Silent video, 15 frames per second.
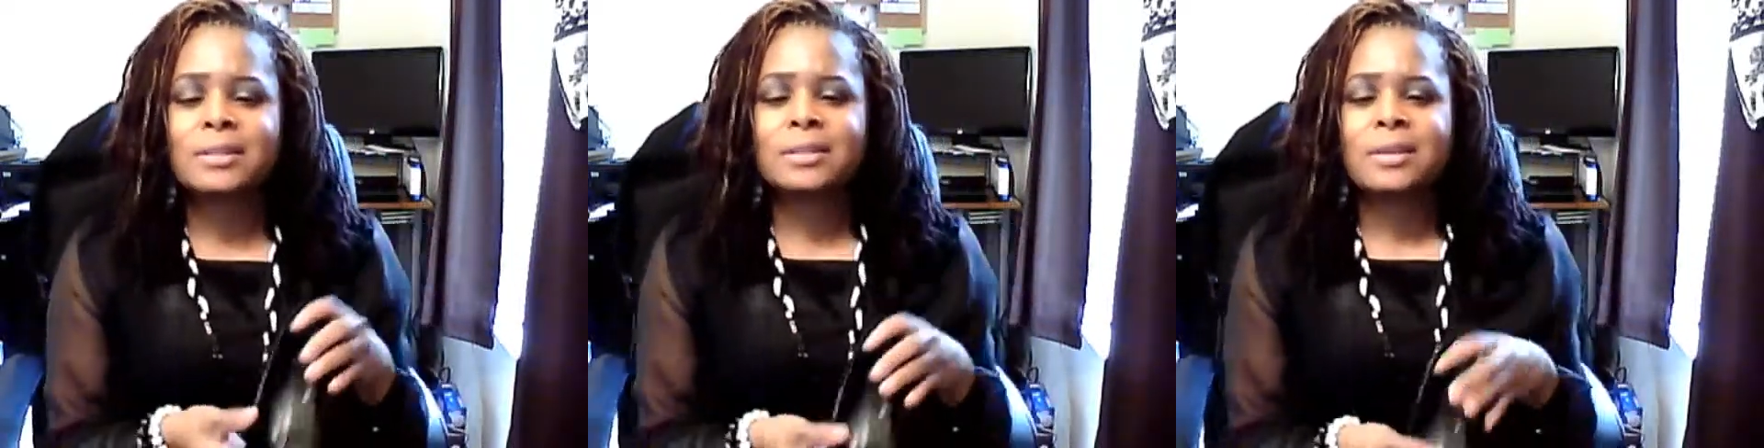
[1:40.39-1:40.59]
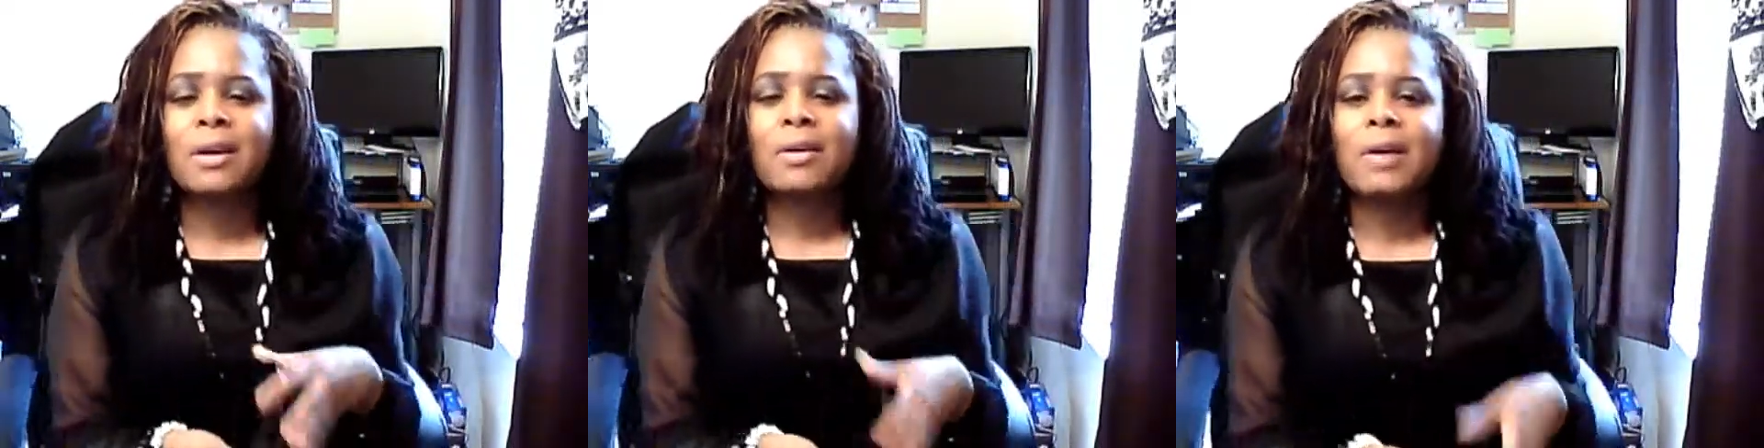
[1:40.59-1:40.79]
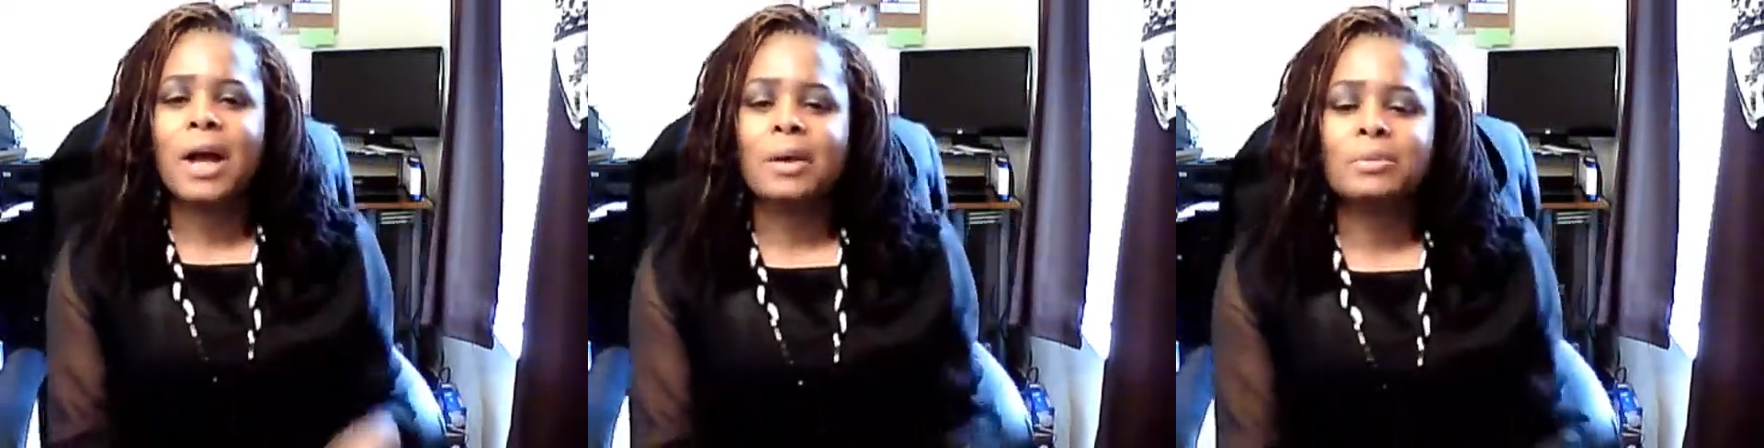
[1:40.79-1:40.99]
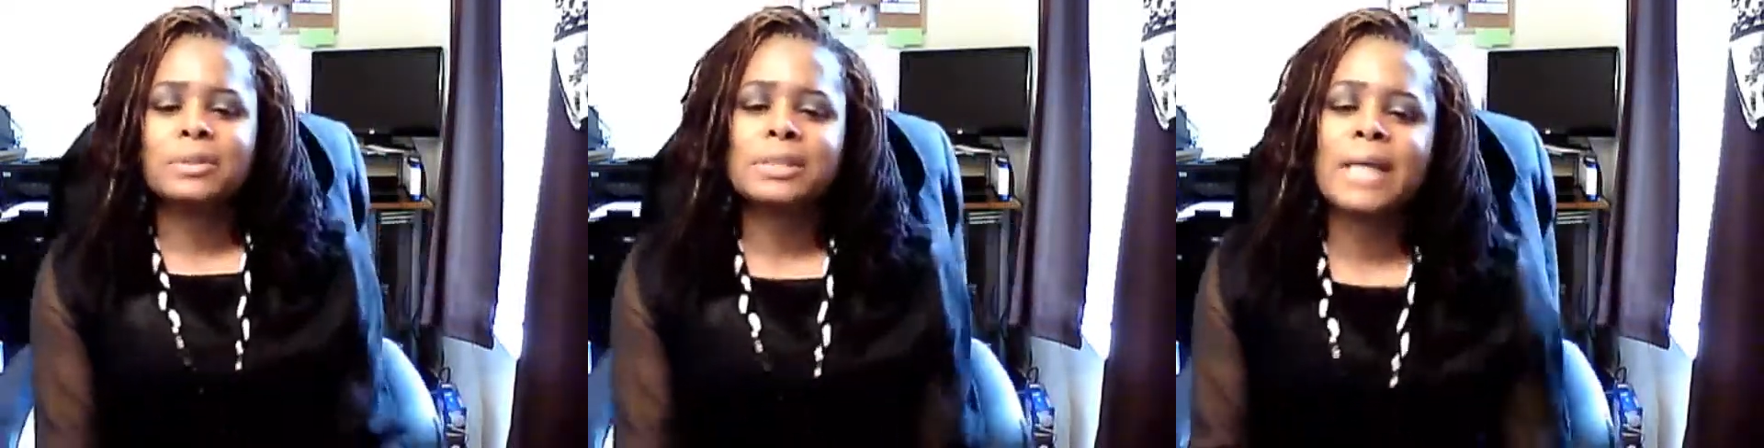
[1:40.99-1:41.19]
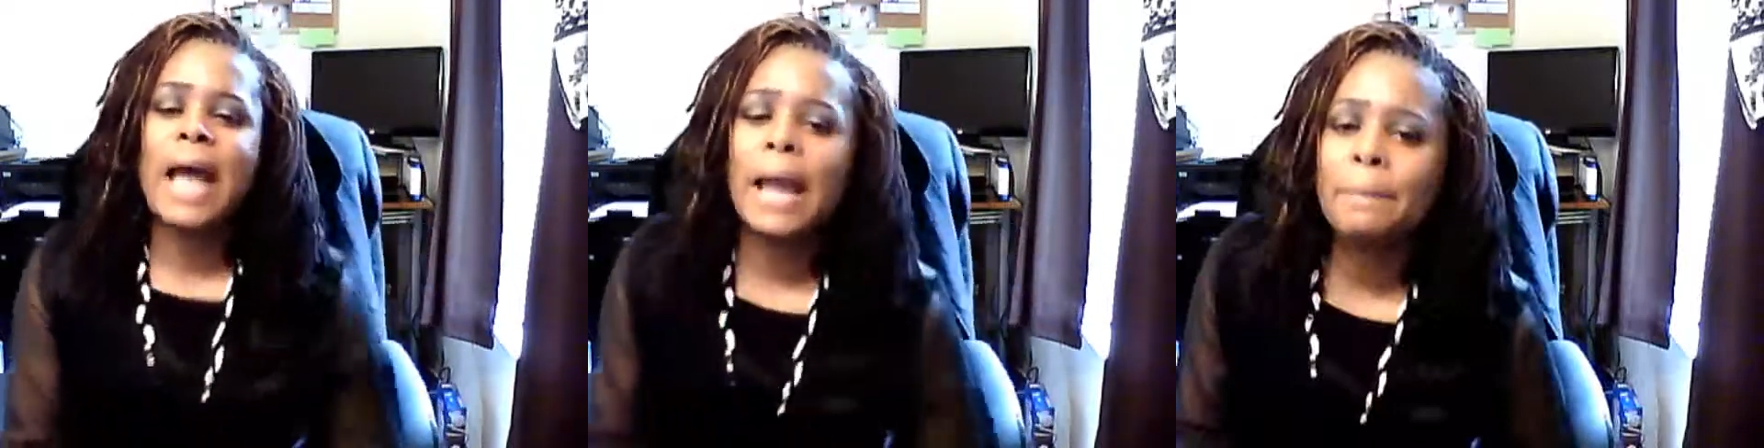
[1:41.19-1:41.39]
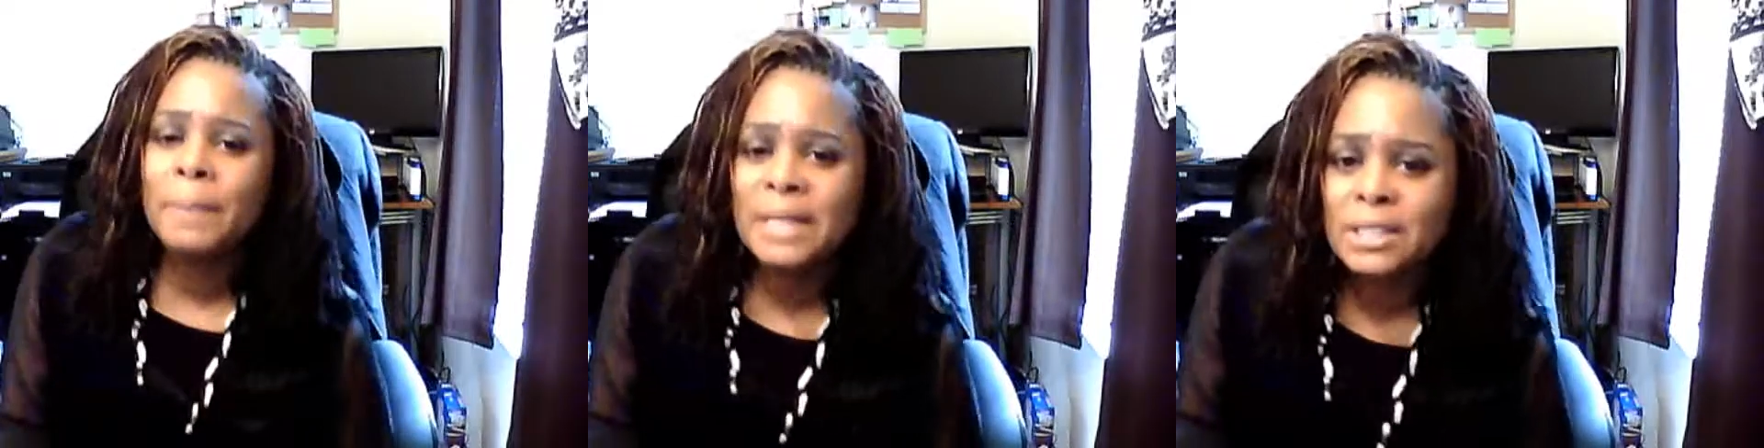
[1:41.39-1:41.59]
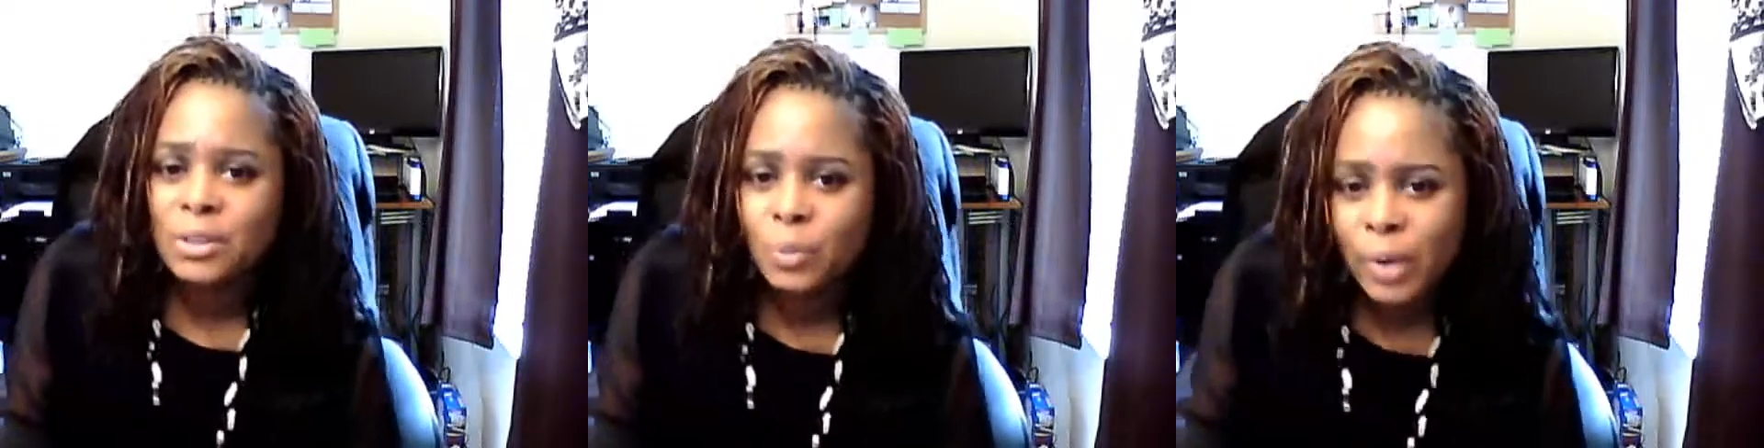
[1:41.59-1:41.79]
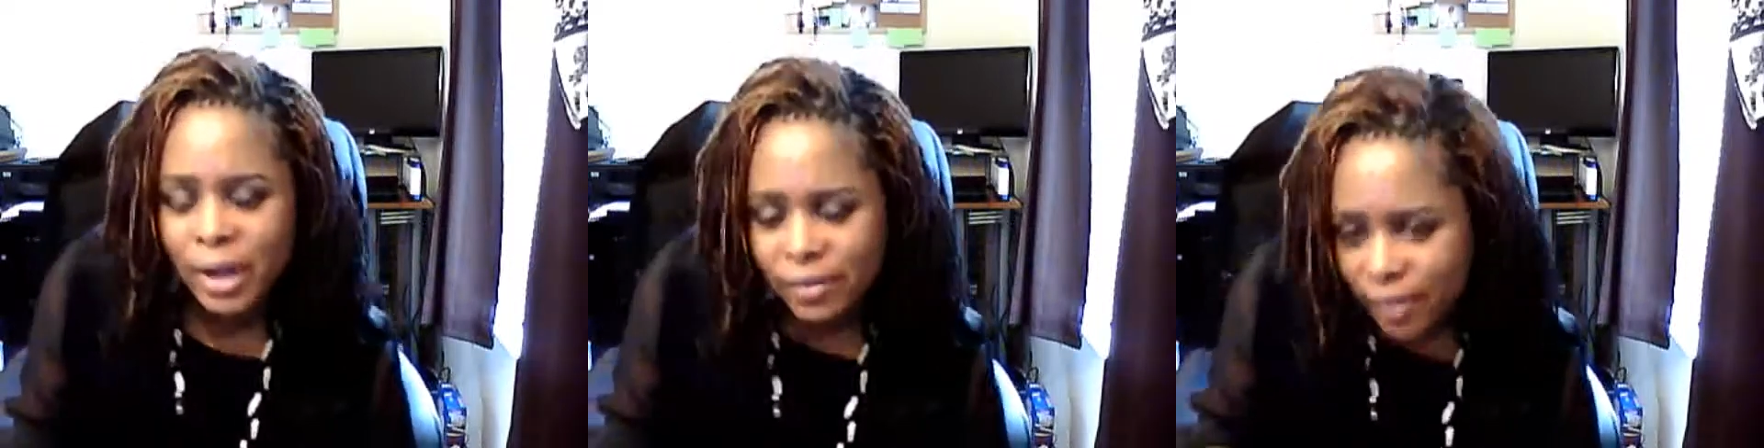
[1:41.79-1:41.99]
So I was happy
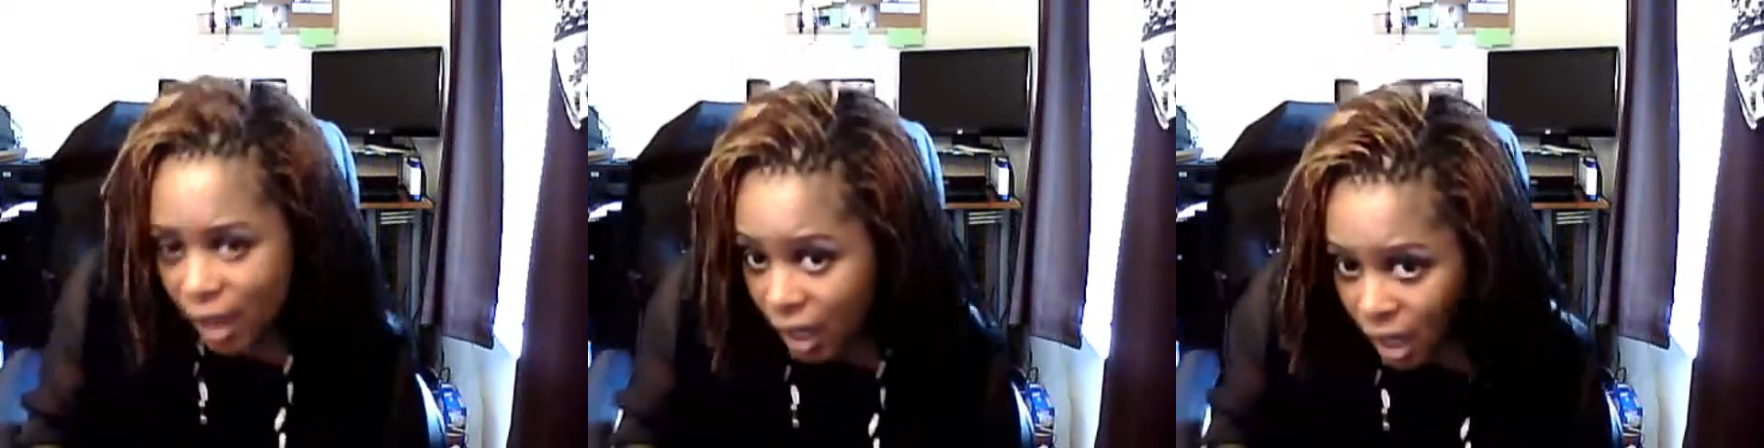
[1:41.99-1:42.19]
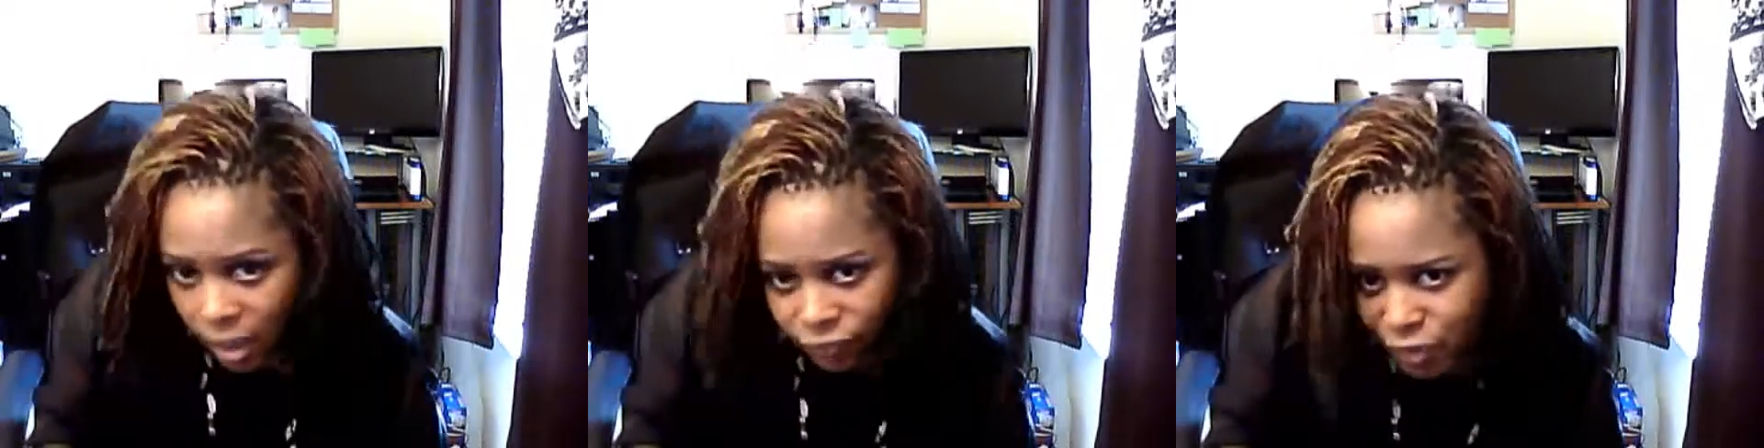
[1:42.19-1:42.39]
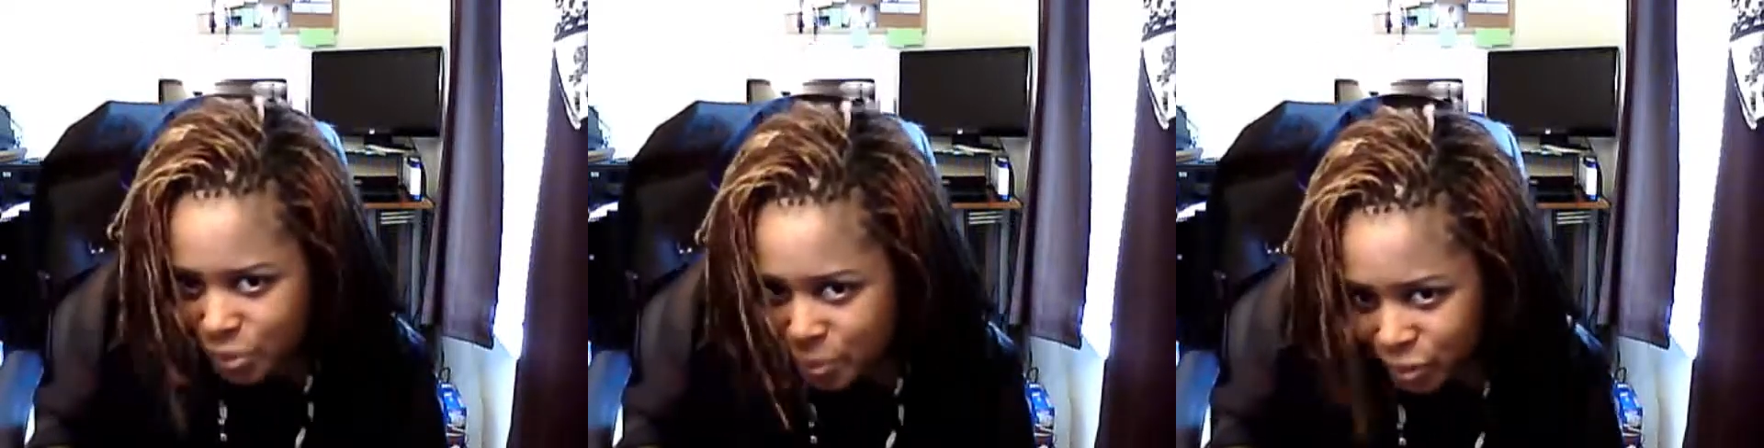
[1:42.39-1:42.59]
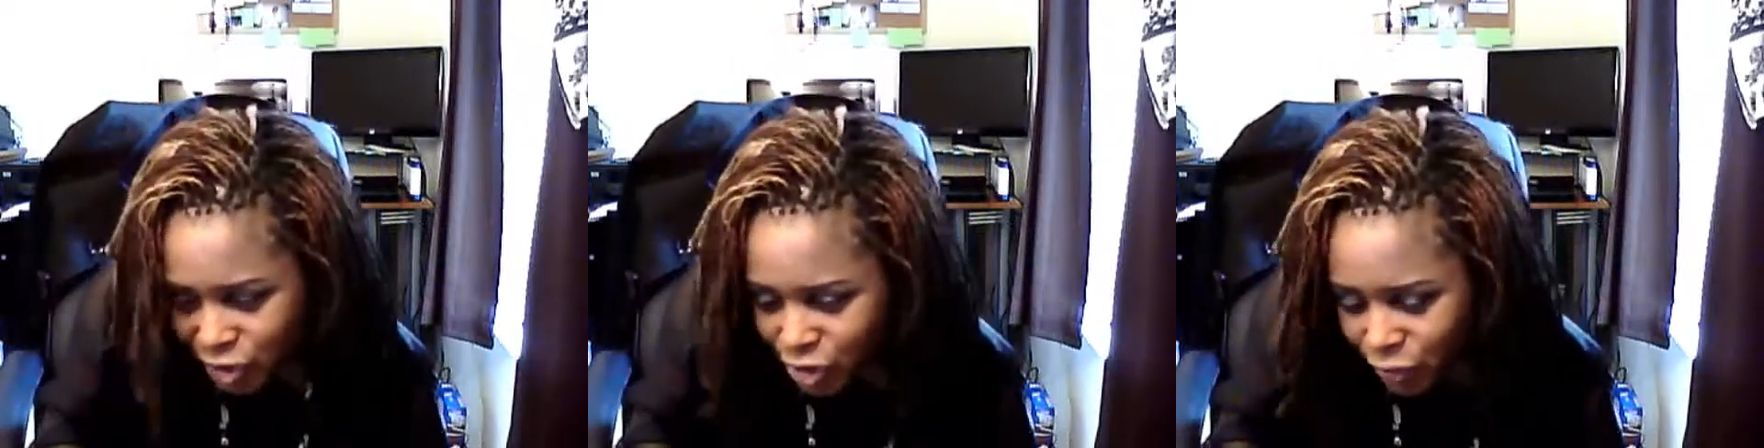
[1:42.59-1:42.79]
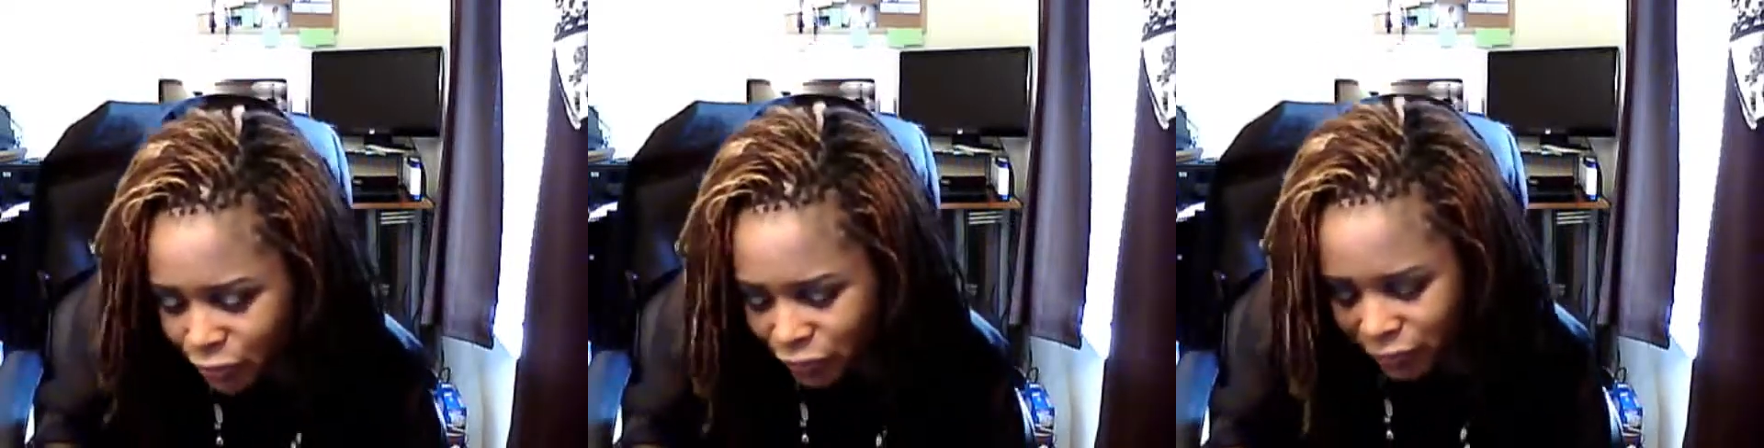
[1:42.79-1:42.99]
to wear a comfortable shoe